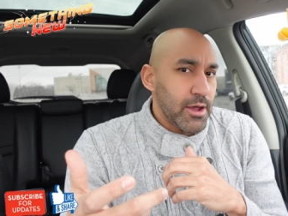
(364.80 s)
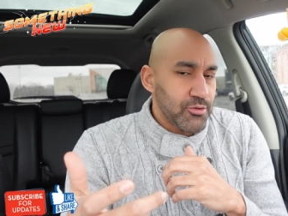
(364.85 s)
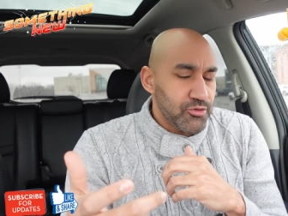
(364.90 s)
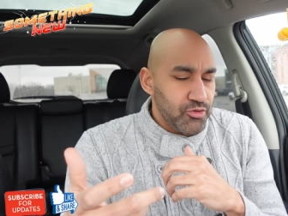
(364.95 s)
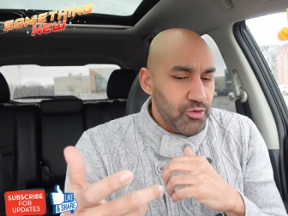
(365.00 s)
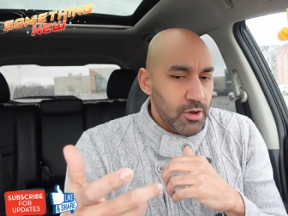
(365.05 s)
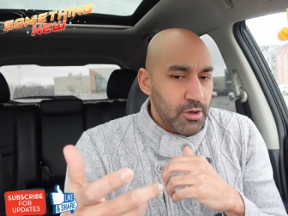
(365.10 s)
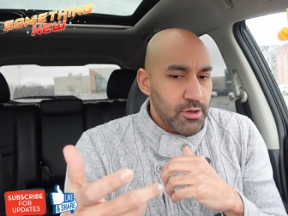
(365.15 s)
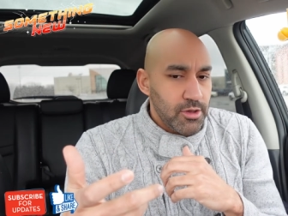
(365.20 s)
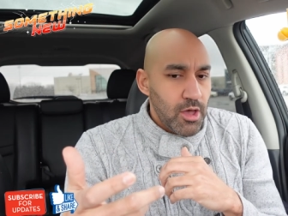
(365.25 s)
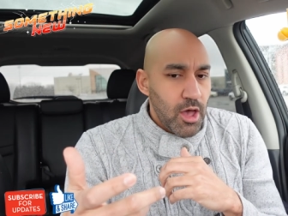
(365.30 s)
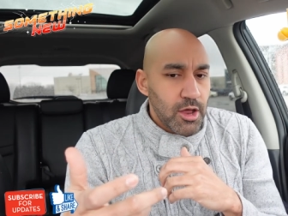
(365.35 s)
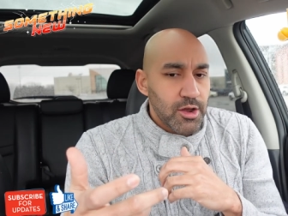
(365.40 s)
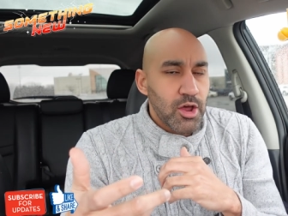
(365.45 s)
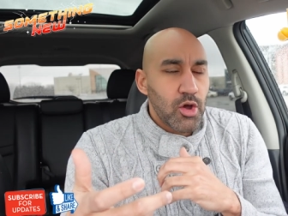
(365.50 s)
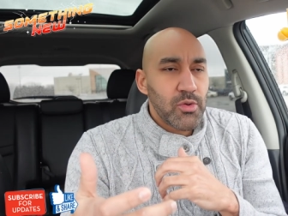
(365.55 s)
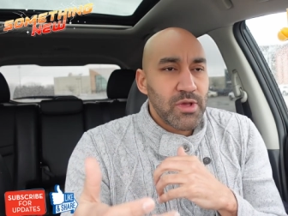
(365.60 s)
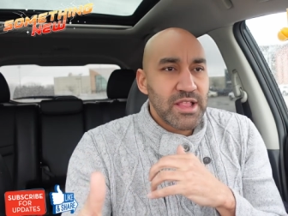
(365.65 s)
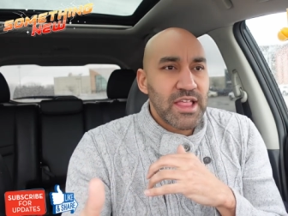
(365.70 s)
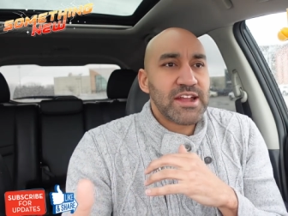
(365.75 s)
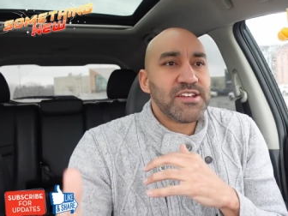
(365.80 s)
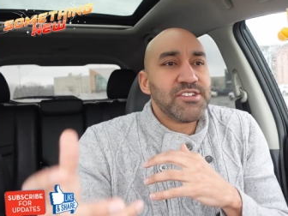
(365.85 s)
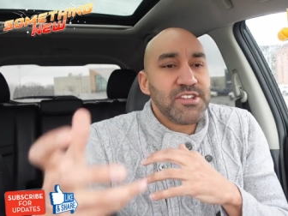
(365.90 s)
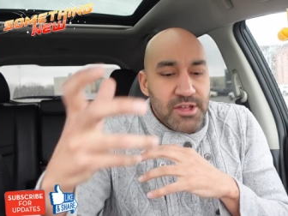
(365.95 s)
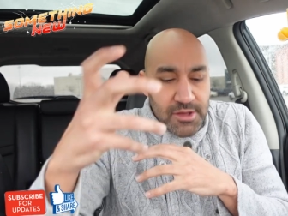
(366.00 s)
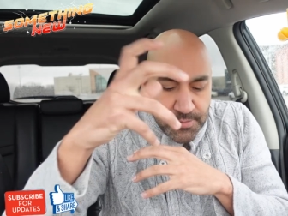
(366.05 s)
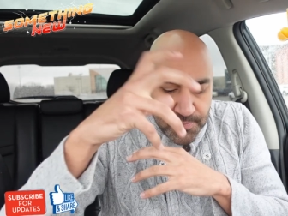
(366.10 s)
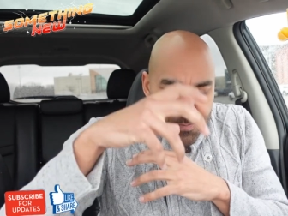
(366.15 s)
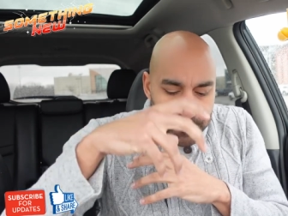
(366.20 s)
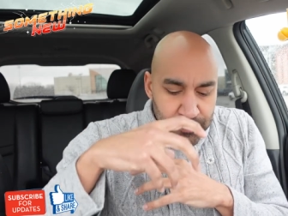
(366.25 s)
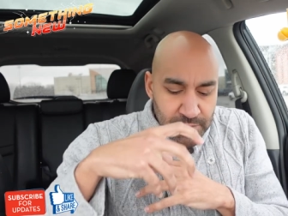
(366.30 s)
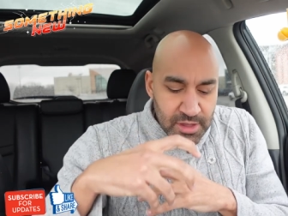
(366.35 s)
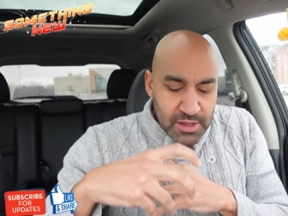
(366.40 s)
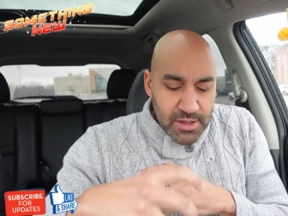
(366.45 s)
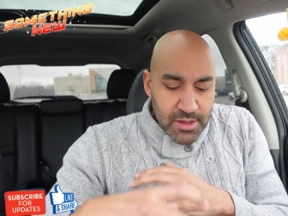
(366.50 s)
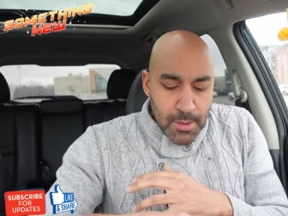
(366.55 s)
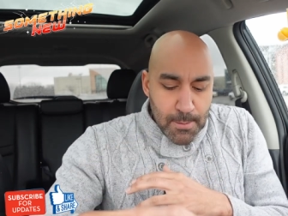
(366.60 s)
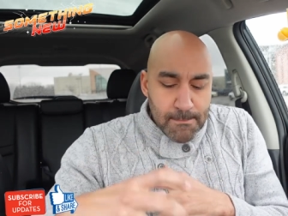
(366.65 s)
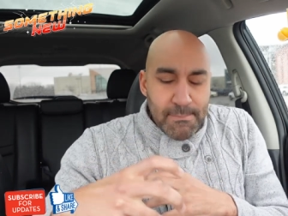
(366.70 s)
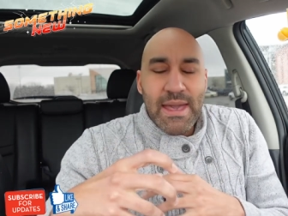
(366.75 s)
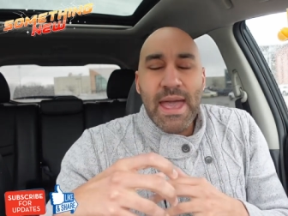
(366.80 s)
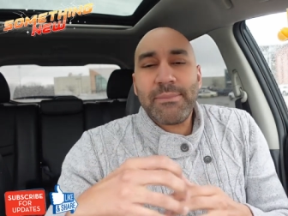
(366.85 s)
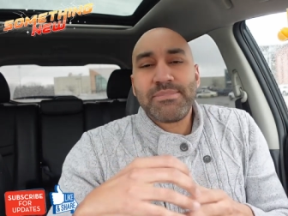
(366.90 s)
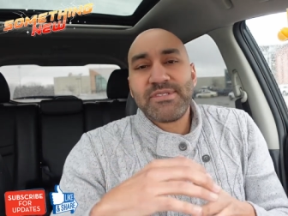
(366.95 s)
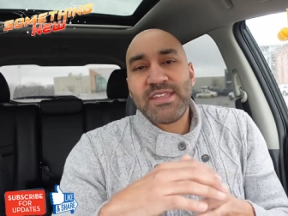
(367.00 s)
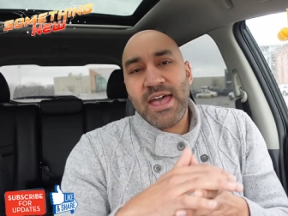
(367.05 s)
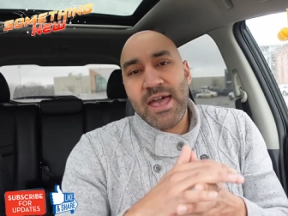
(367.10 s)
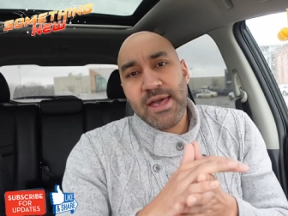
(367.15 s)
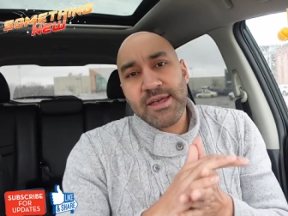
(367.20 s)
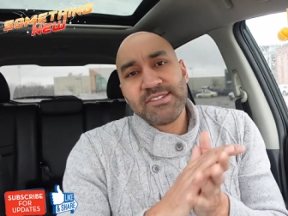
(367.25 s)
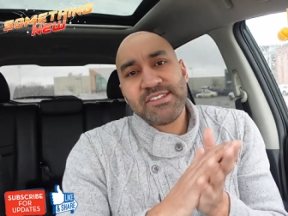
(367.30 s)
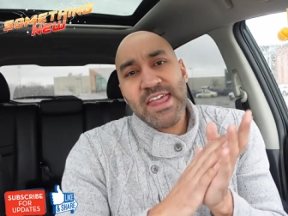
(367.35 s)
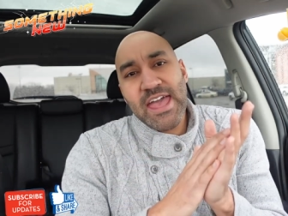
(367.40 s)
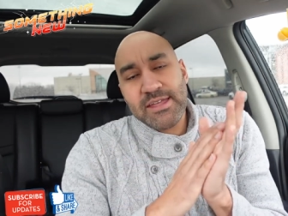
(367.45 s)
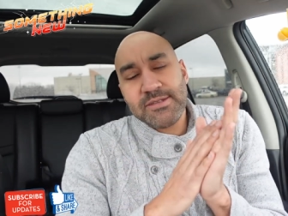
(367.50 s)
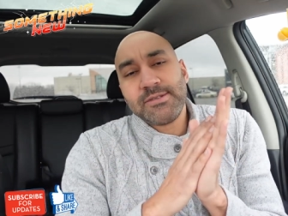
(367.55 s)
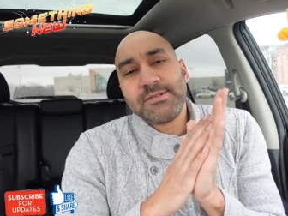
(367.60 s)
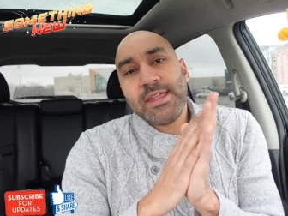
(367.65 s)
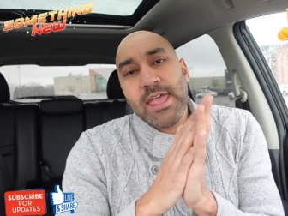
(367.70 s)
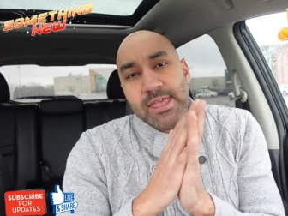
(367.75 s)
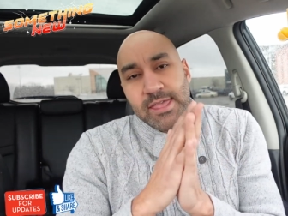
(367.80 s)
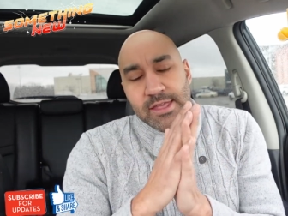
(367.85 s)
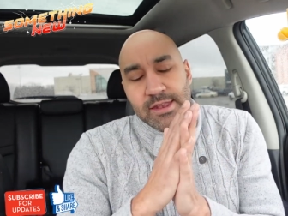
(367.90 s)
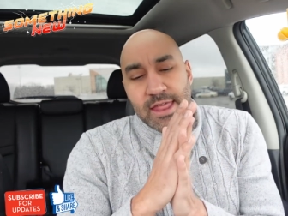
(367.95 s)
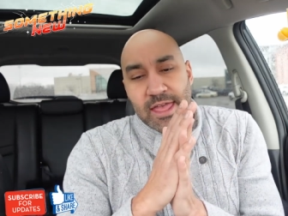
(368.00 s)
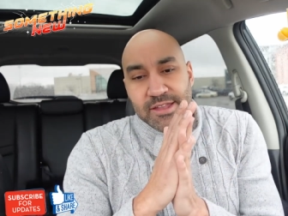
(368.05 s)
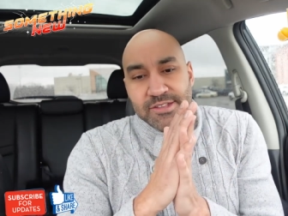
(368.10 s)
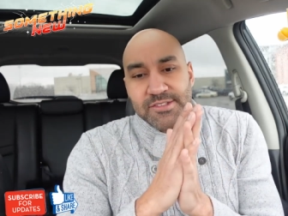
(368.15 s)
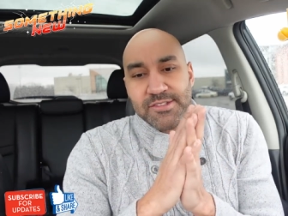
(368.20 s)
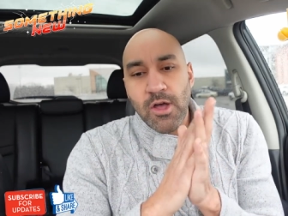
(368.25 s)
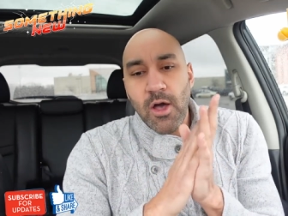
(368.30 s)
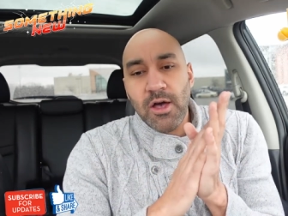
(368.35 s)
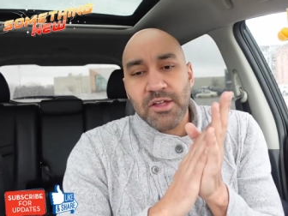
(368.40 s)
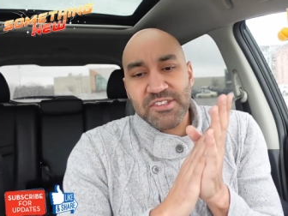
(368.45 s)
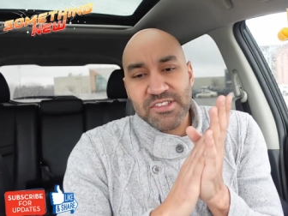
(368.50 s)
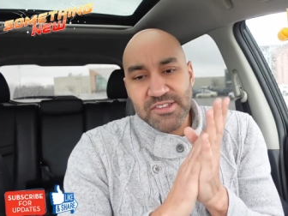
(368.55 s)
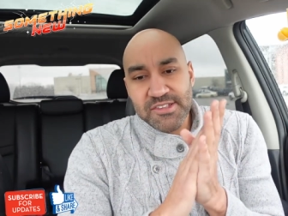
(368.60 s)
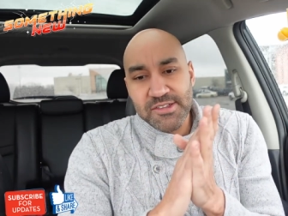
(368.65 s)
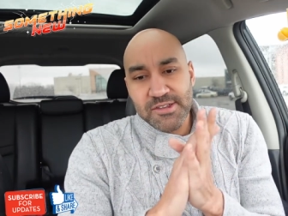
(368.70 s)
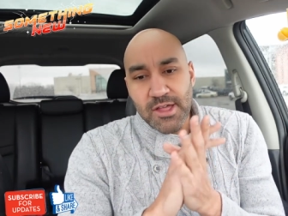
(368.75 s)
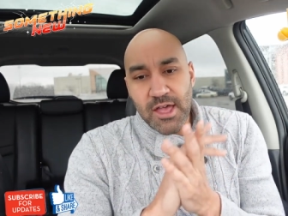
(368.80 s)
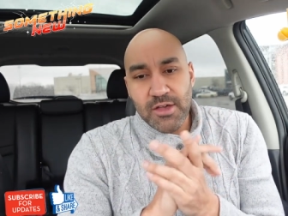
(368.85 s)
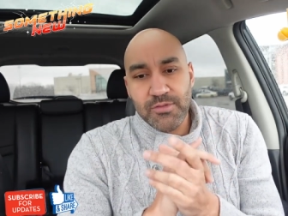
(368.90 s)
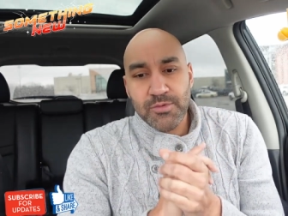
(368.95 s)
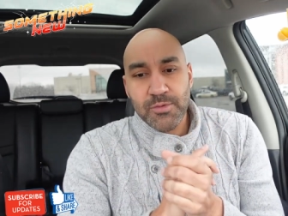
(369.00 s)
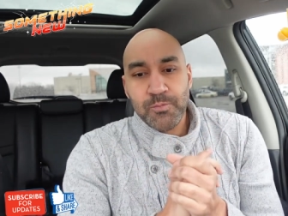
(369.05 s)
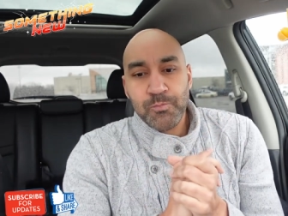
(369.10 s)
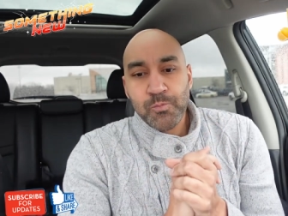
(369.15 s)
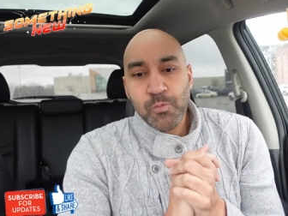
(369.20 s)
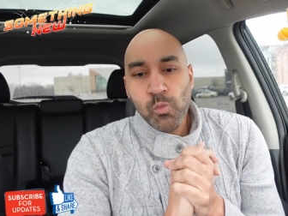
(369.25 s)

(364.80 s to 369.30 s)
extra. Y'all know we like to baptize that steak in that sauce and stuff.